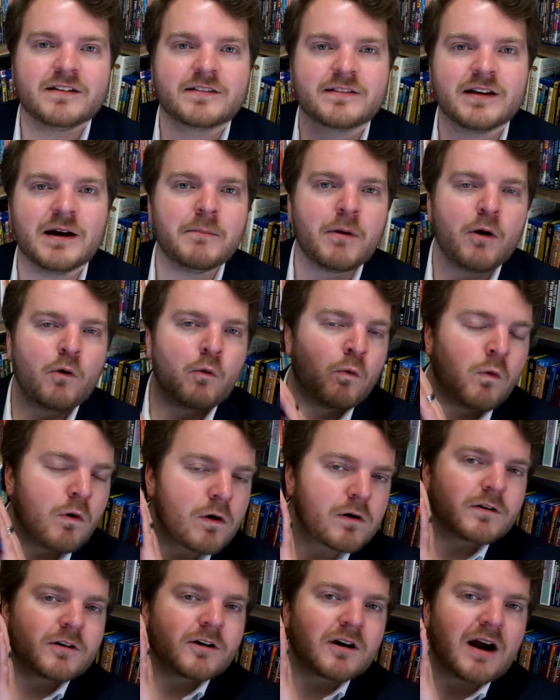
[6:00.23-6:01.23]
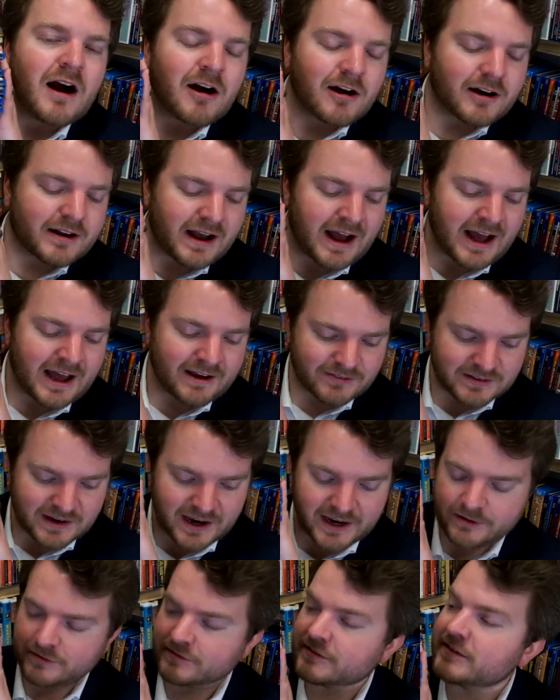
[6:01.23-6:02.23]
some Warner Archive
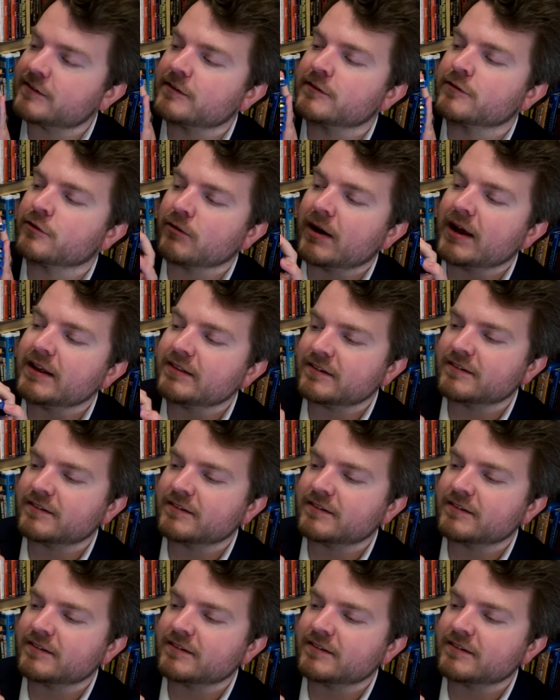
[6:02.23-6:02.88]
titles. This is great.